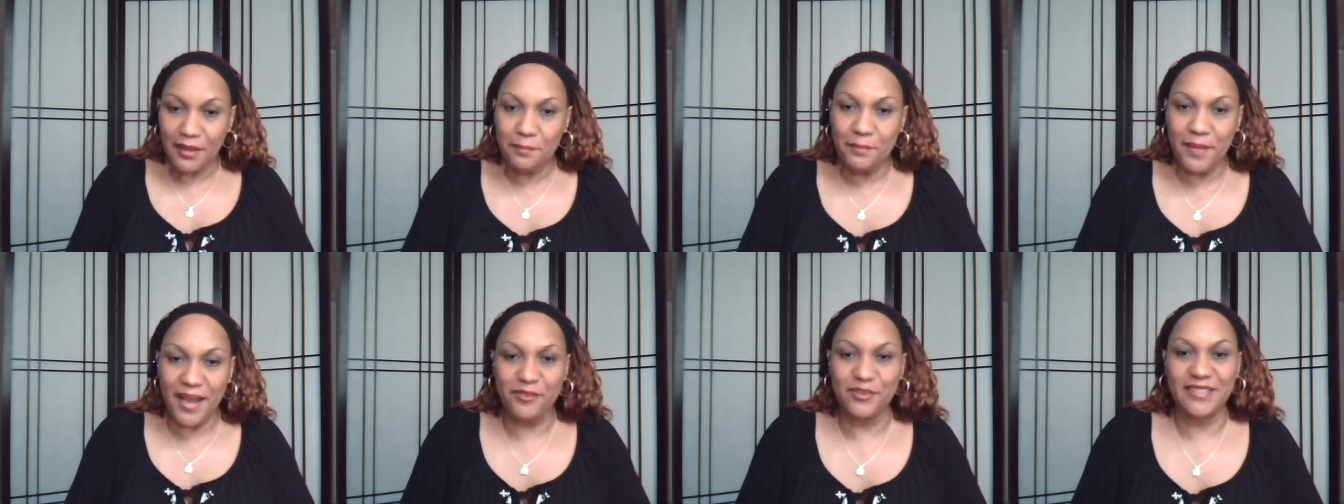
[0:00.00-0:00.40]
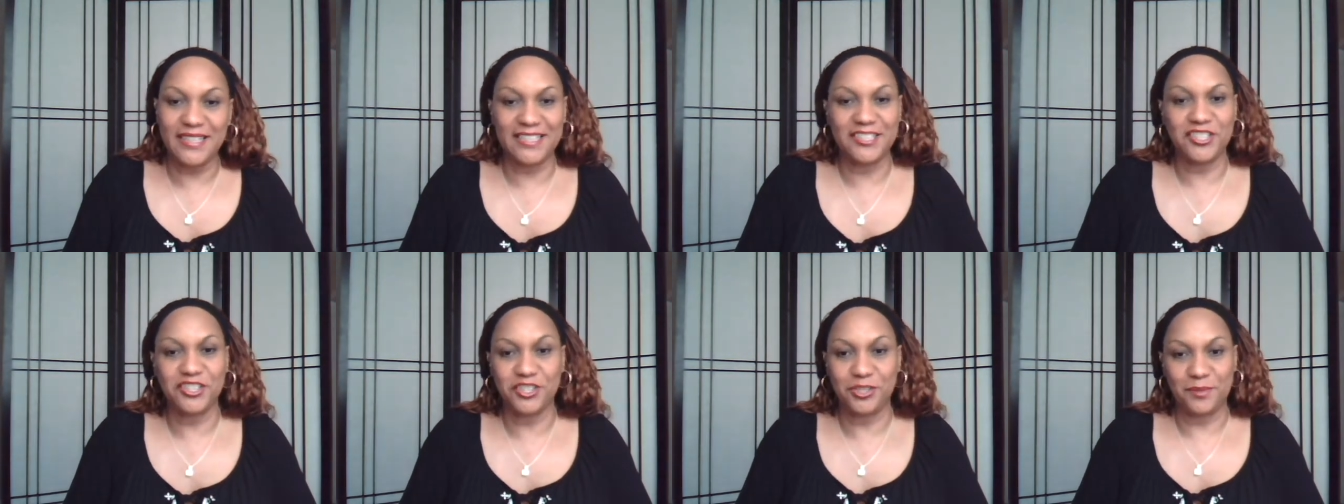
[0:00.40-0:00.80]
my
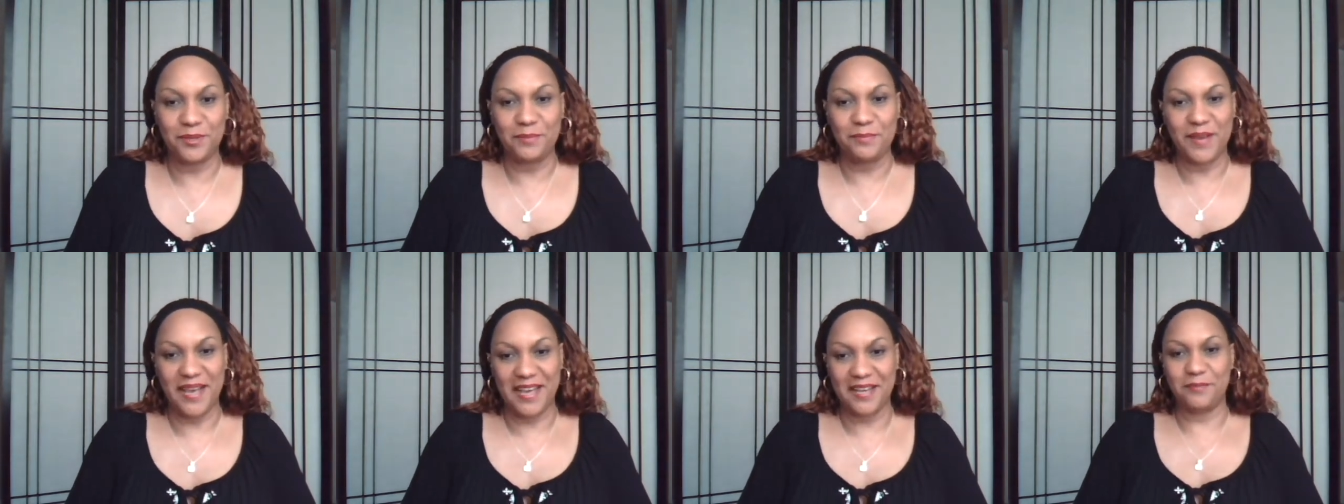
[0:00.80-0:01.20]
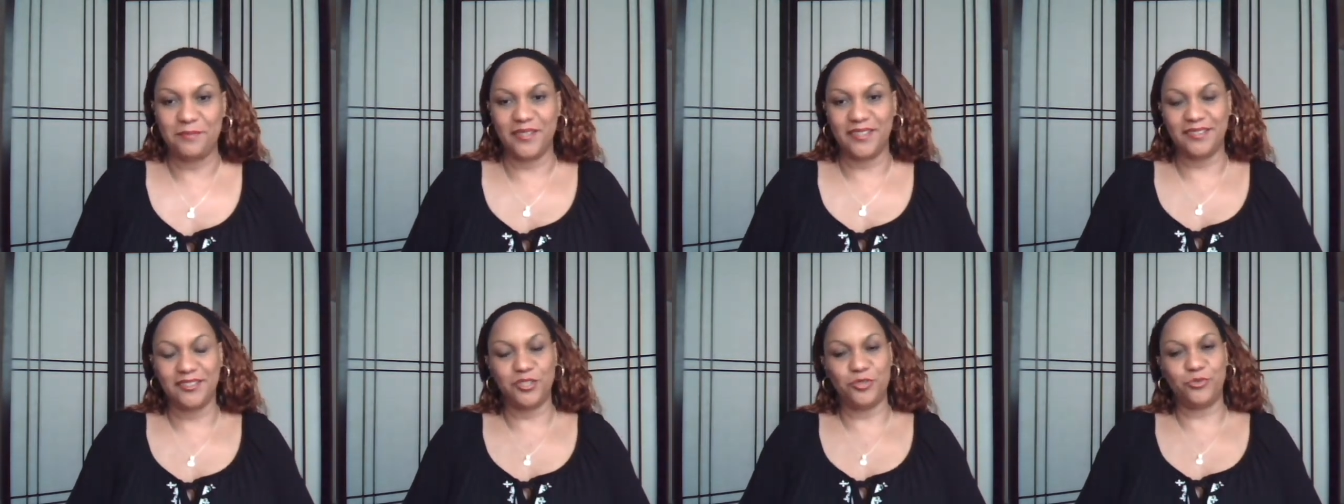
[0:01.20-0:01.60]
relationship
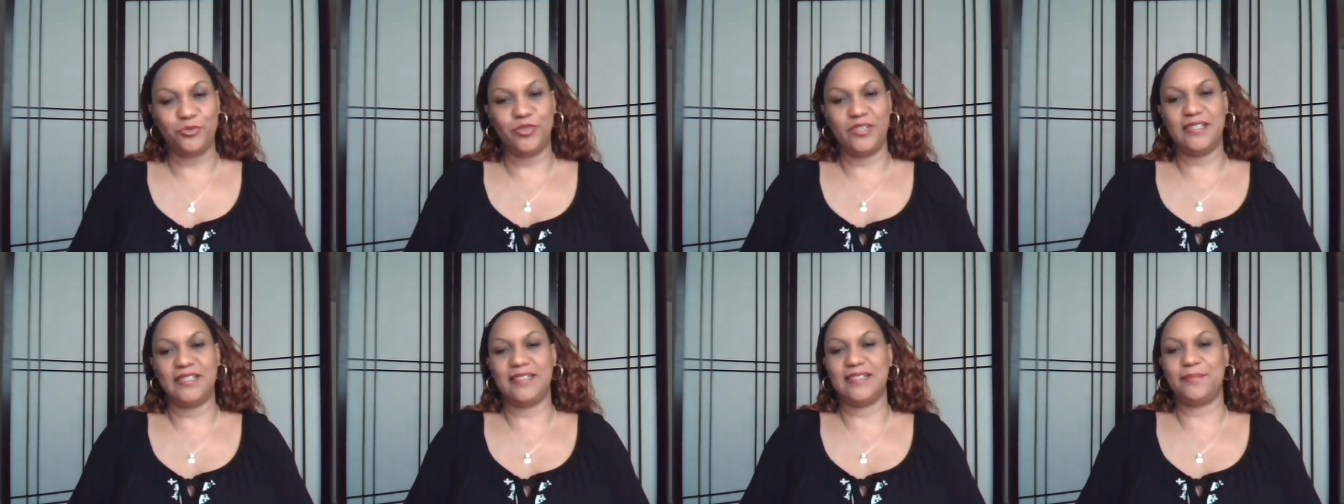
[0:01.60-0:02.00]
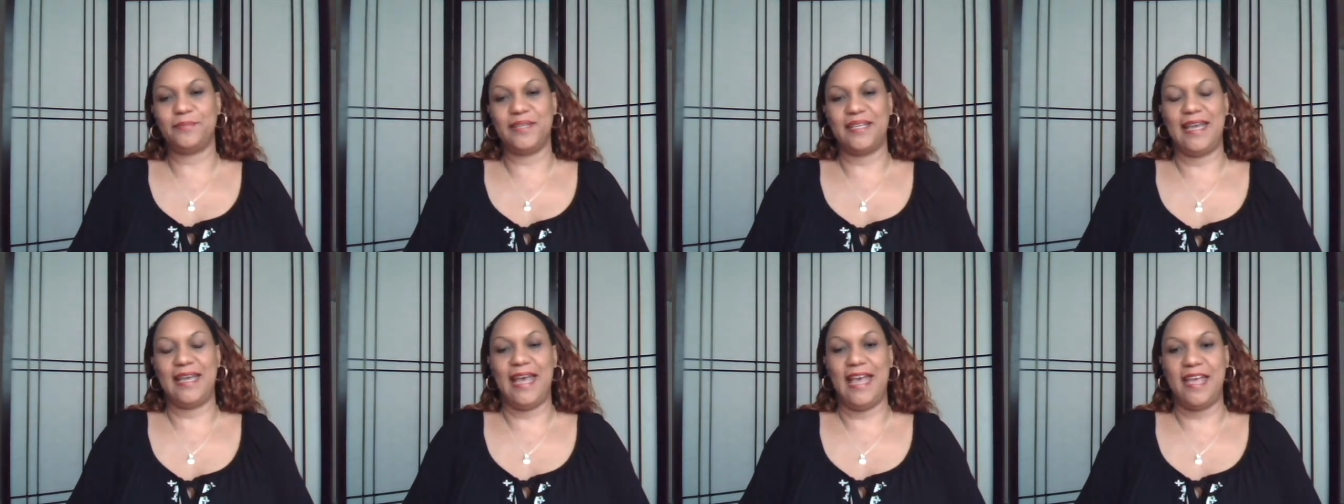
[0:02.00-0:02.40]
compatibility readings
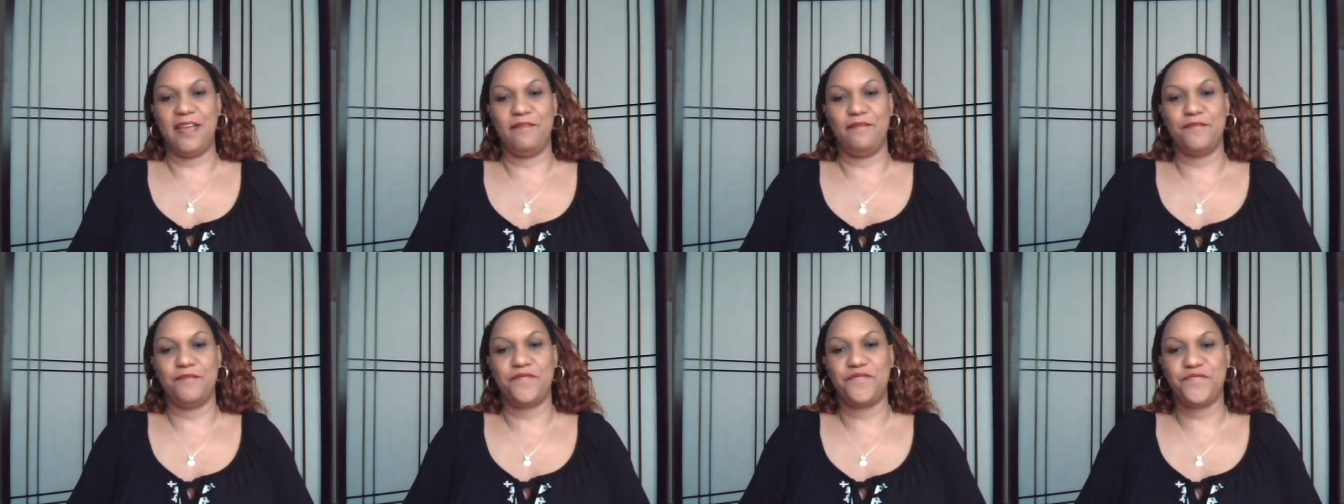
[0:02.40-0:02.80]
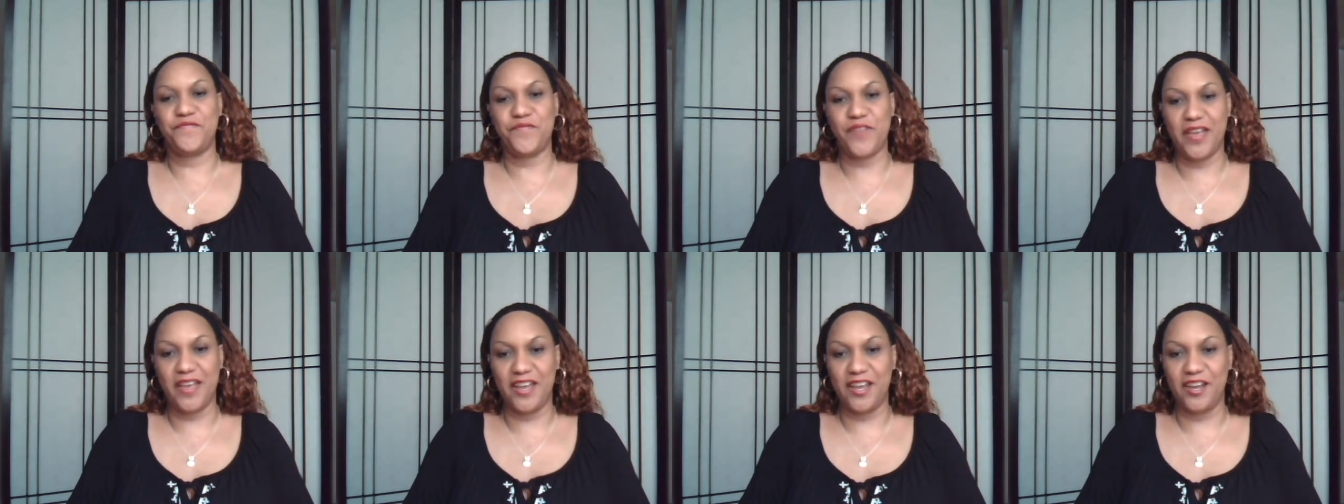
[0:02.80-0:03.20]
became
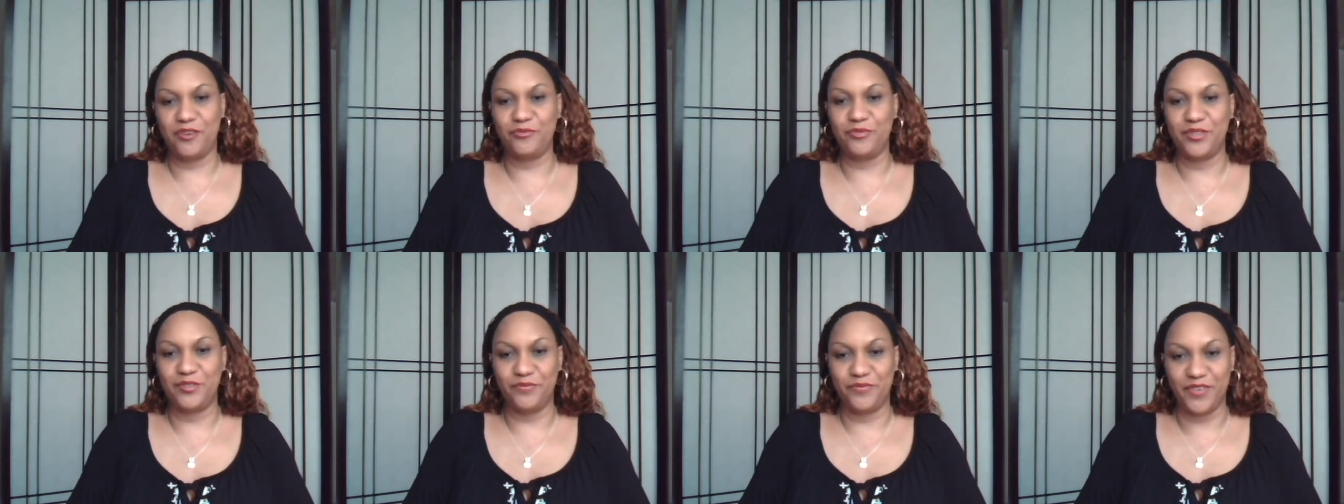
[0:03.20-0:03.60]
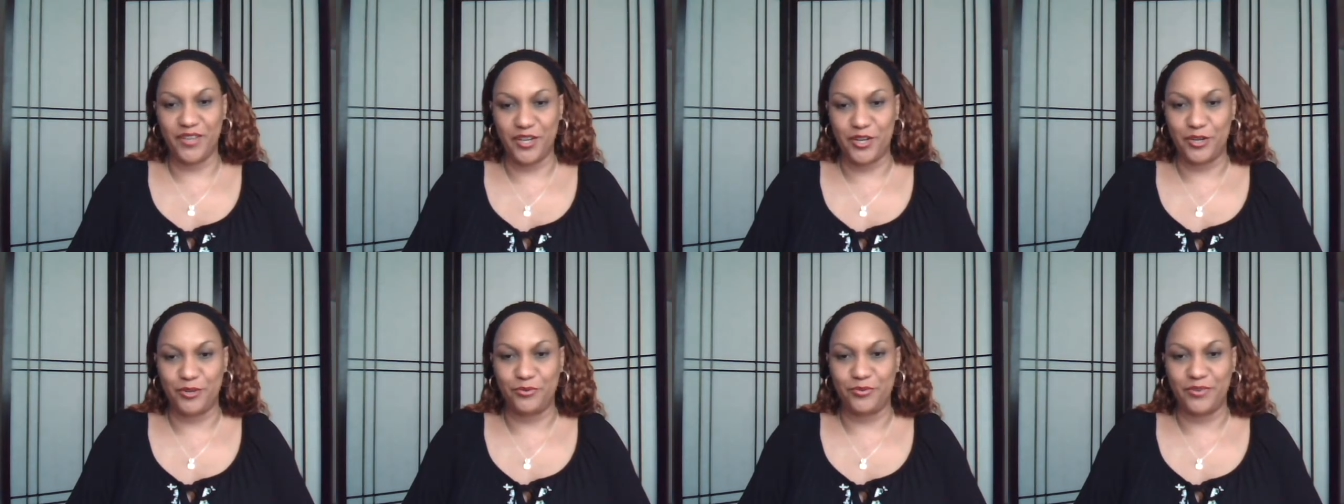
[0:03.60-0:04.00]
very,
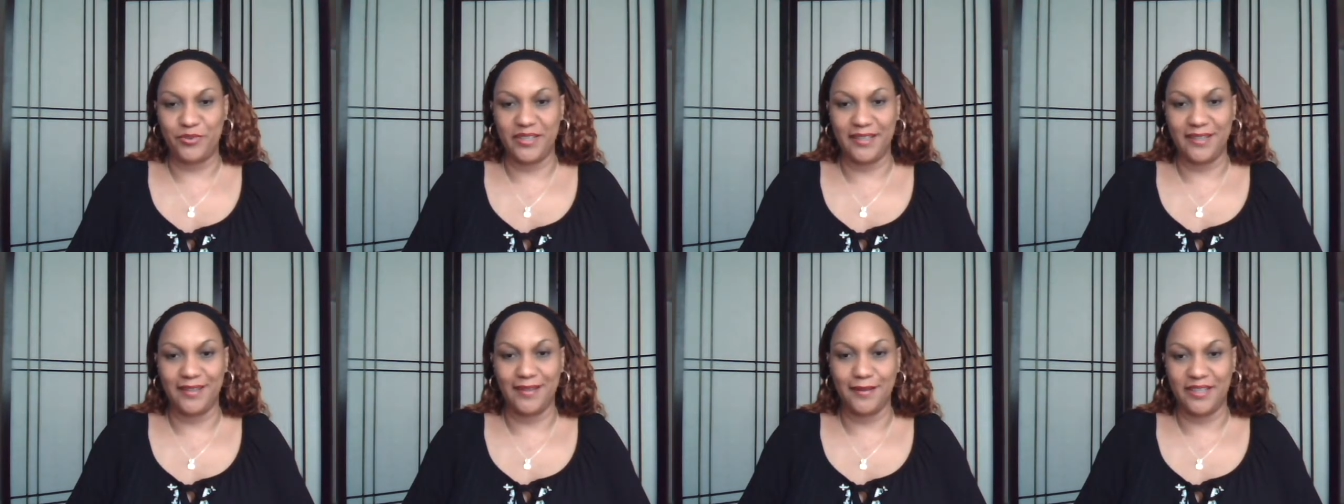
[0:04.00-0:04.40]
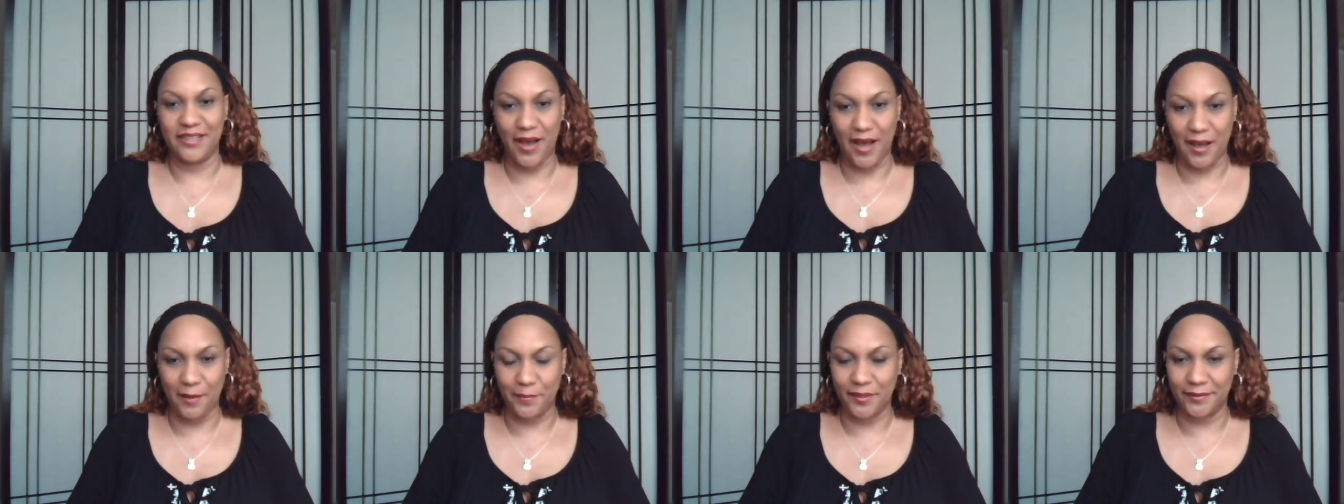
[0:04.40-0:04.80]
very
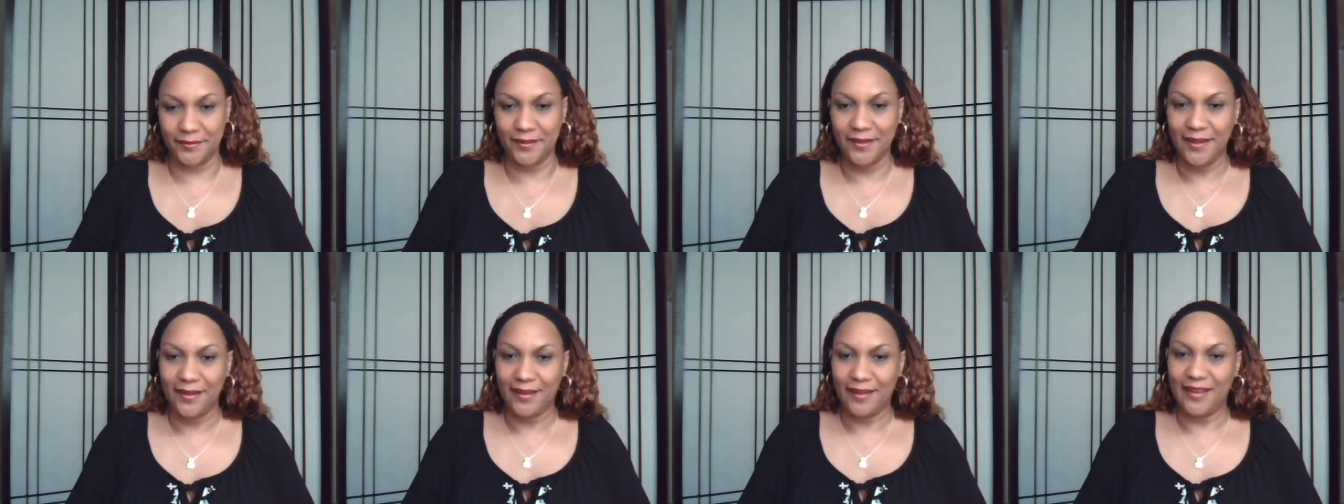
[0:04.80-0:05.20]
popular,